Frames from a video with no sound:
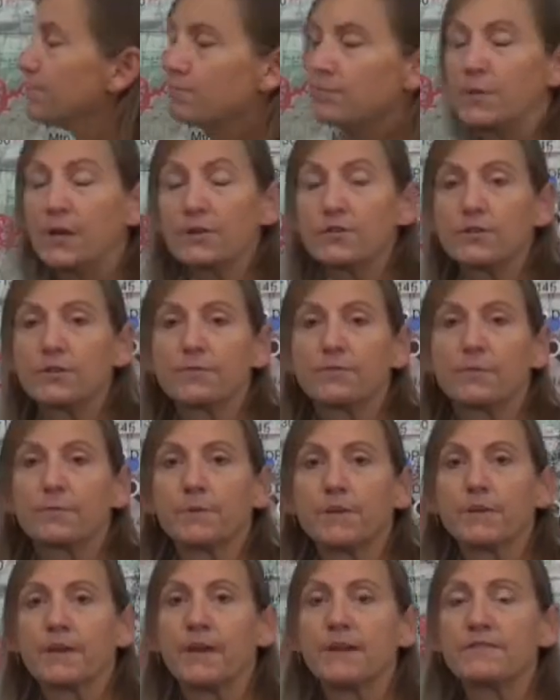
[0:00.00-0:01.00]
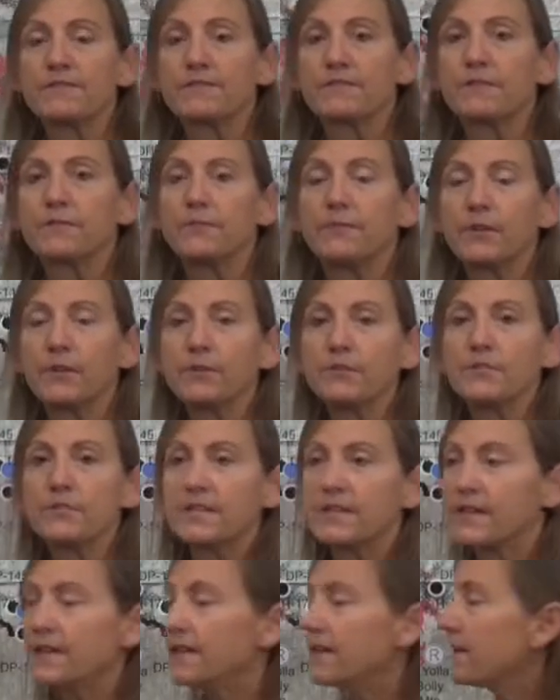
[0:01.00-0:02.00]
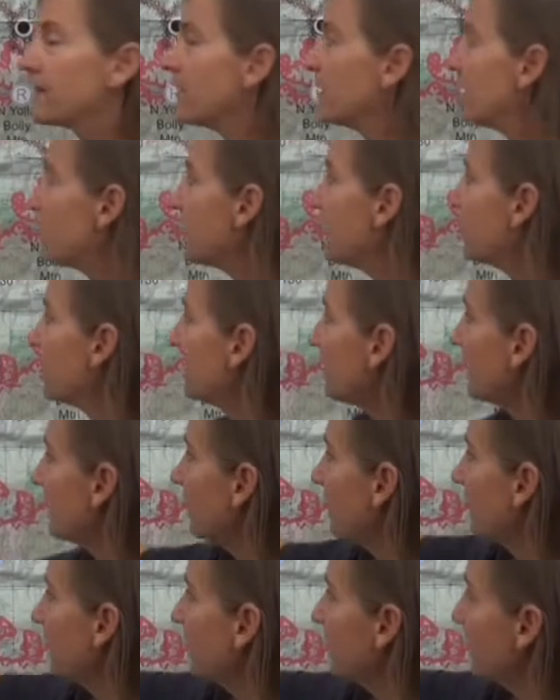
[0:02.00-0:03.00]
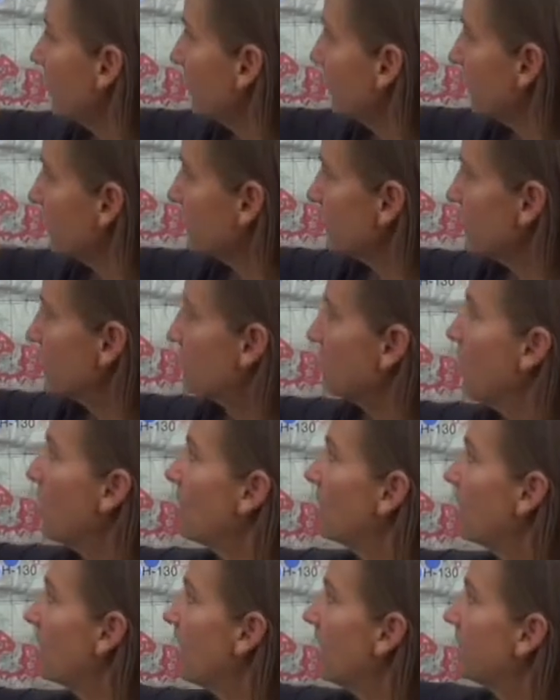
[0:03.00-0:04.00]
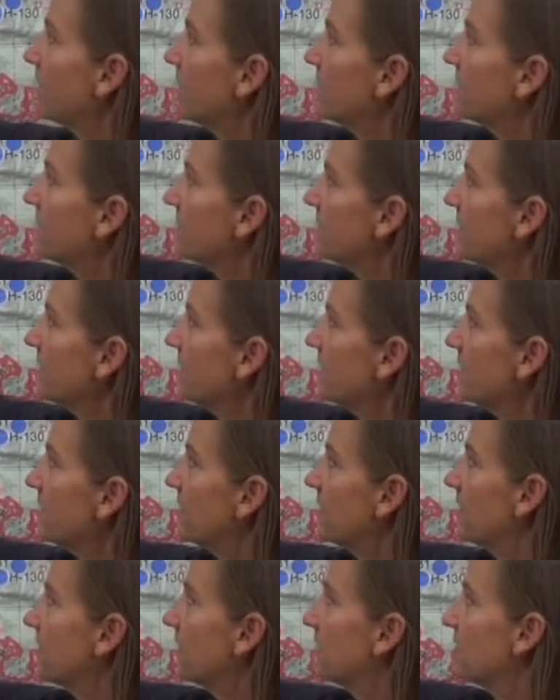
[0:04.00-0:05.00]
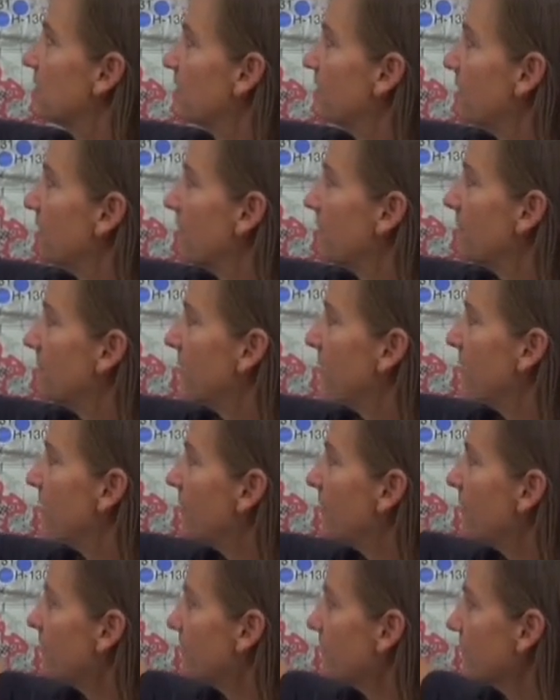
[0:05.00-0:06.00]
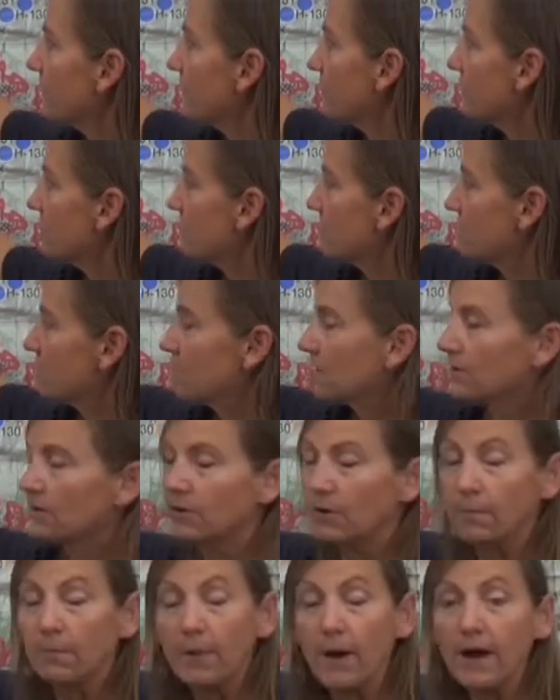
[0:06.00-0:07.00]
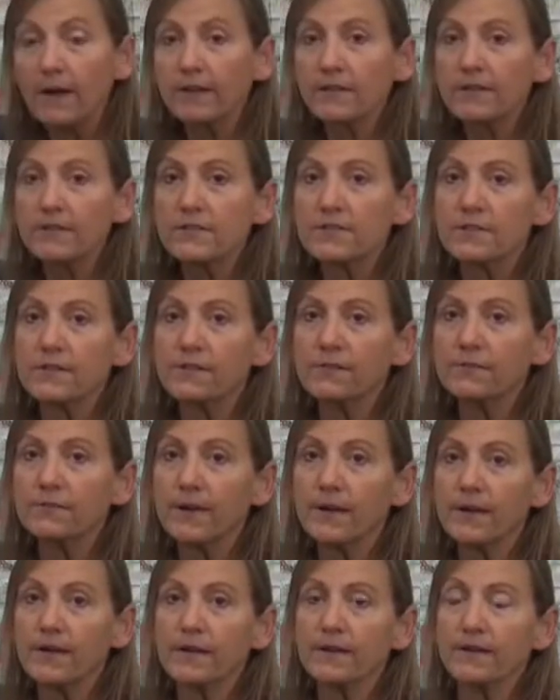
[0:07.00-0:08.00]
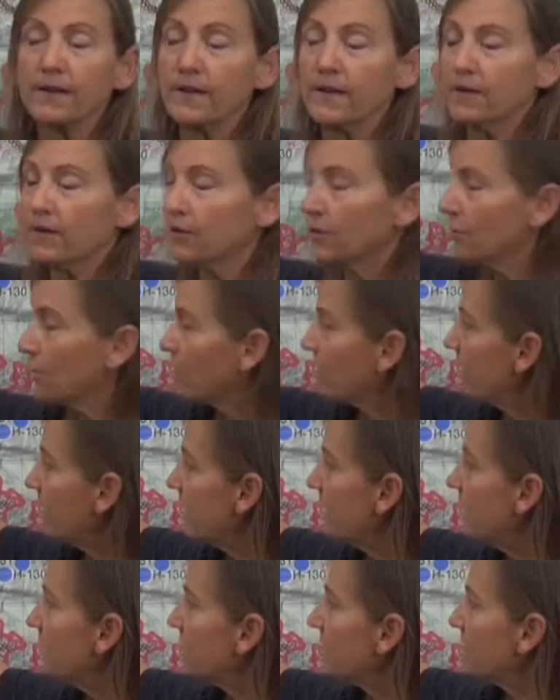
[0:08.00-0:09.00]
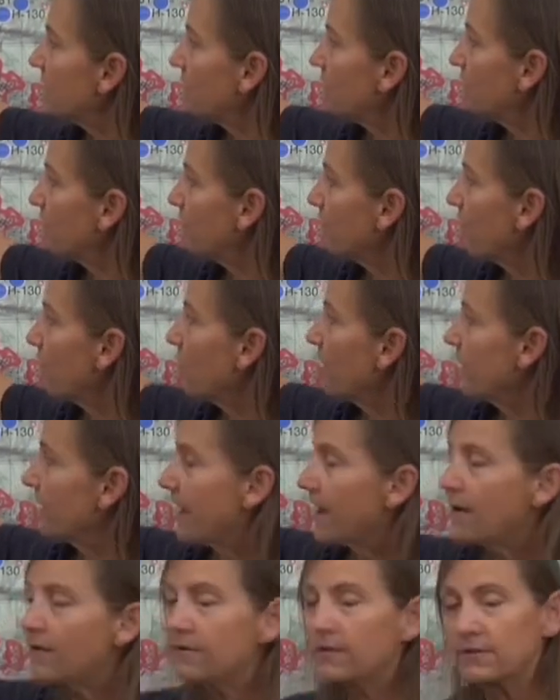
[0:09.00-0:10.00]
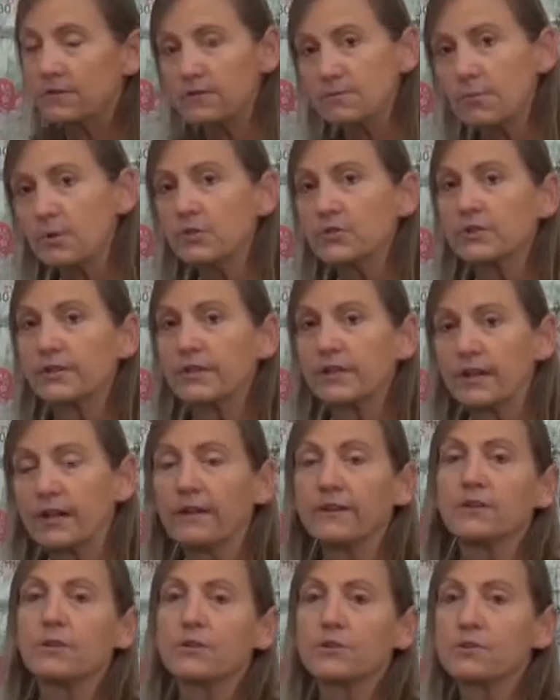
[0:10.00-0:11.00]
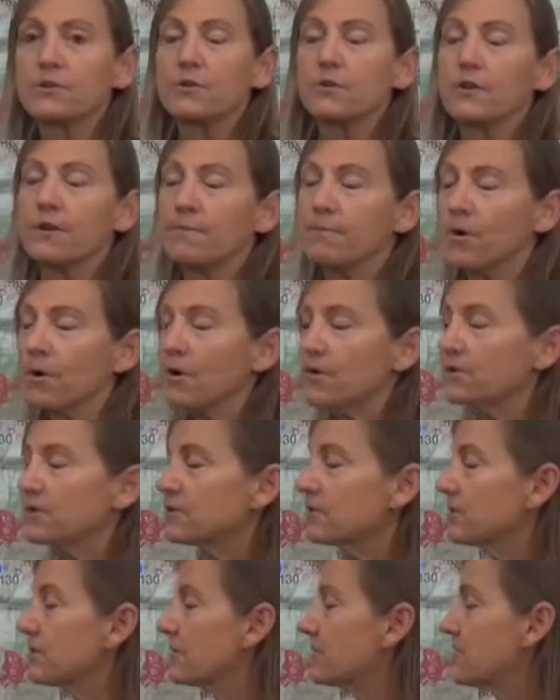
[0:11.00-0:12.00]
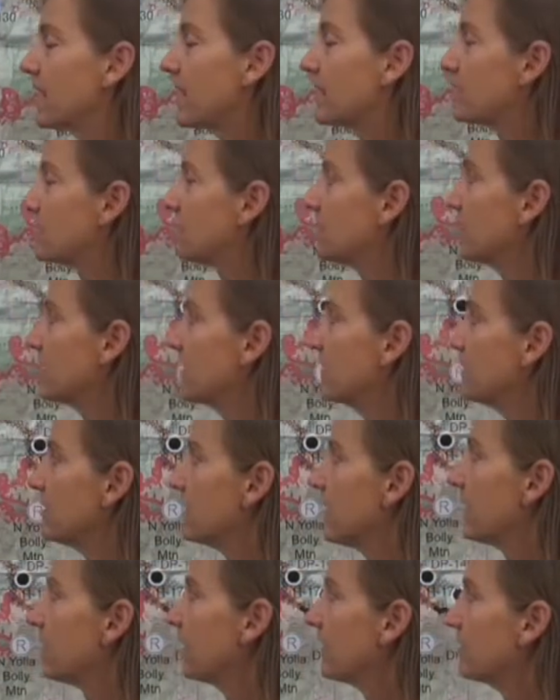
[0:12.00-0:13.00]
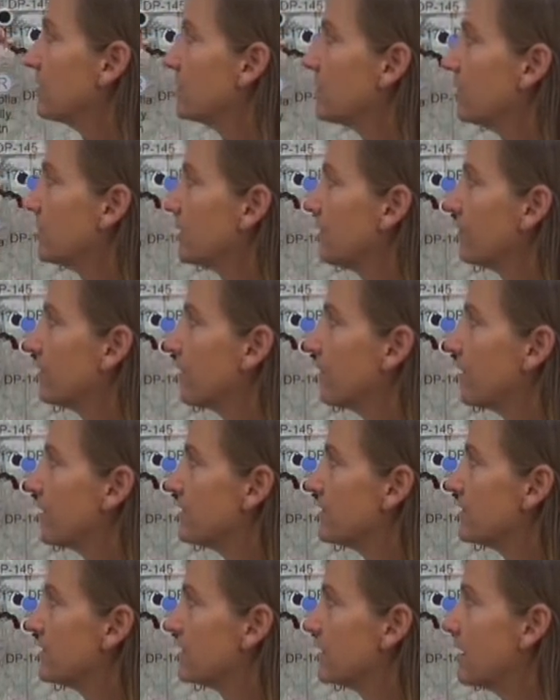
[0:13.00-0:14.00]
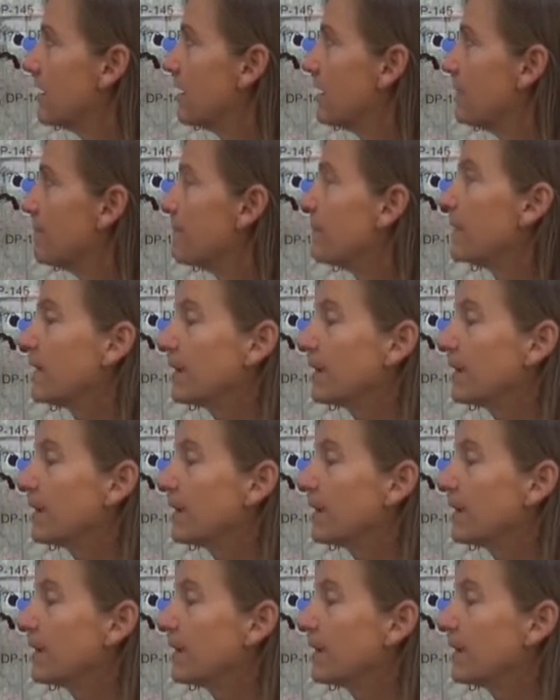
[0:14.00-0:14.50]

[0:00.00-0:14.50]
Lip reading: picture from the guys in the field today. There is smoke, obviously, still coming out. There's still little pockets of green that they're burning out. It's mostly an understory burn, so it's actually doing the forest a